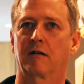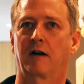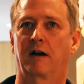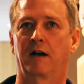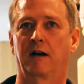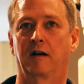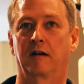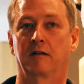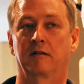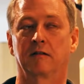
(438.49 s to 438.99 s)

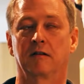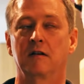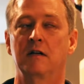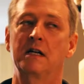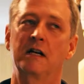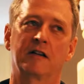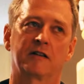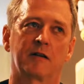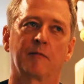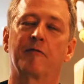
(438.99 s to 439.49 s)
And
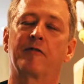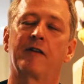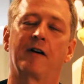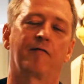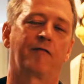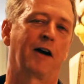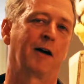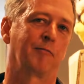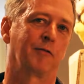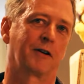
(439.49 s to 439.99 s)
some of
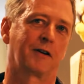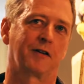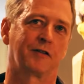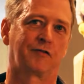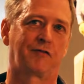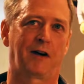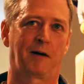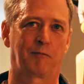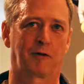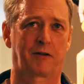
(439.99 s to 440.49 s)
that fabric is
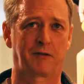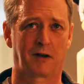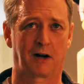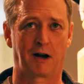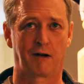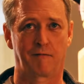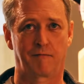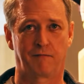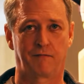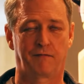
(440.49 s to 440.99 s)
fabric that
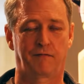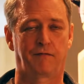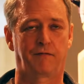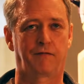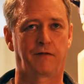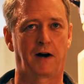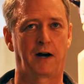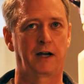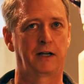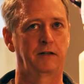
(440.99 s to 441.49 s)
I
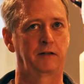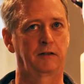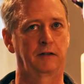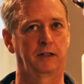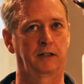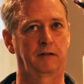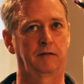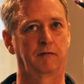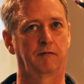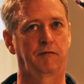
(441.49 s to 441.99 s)
find
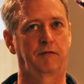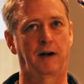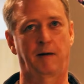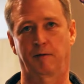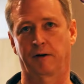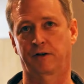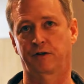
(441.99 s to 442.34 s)
in fabric